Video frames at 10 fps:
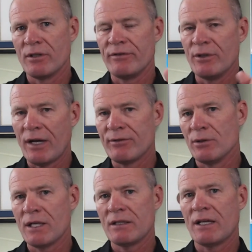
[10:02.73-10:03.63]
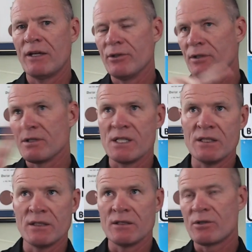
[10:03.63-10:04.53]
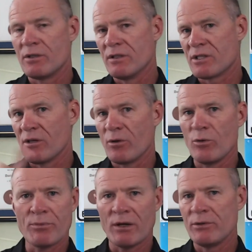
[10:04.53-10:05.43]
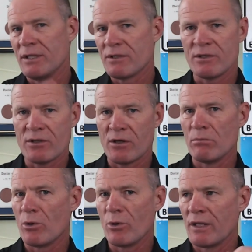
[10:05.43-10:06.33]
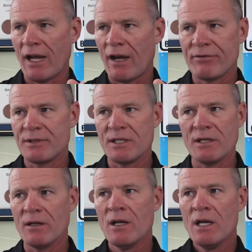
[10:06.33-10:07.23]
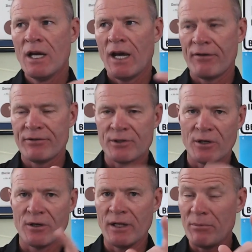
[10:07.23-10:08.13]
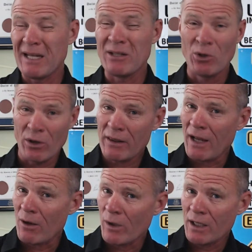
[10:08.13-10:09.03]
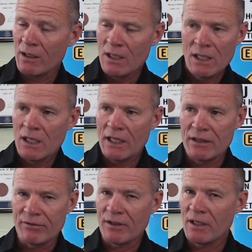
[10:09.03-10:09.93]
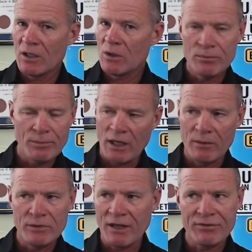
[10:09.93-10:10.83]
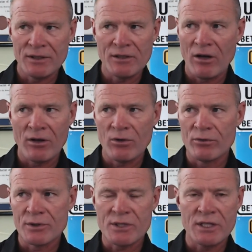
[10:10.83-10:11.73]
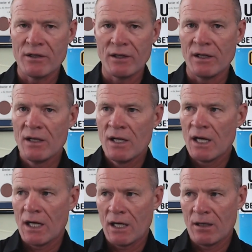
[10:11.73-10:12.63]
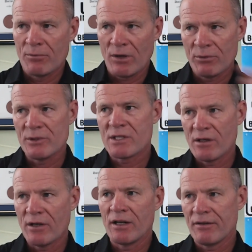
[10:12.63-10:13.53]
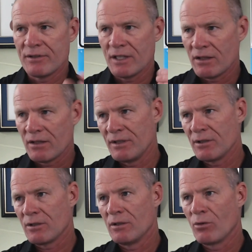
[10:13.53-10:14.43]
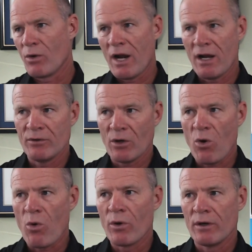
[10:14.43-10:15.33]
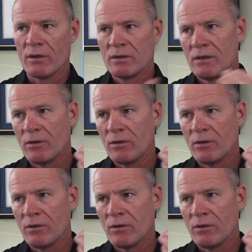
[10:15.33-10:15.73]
If you have a look at that, you're going to see that the steering wheel probably doesn't turn more than half a turn. It may look that way in the video, but I'm definitely not oversteering. I'm probably steering enough to get the vehicle around the corner.